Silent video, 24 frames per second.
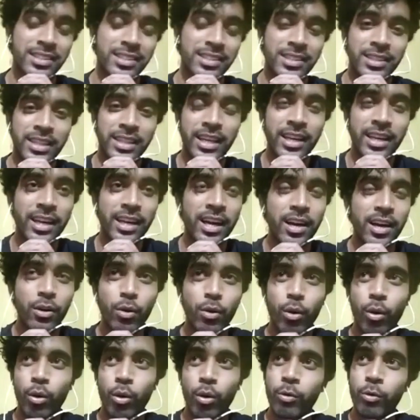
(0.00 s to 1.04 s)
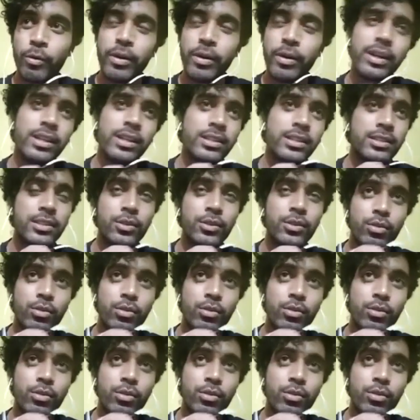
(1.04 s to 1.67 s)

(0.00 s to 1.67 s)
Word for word: they are always, you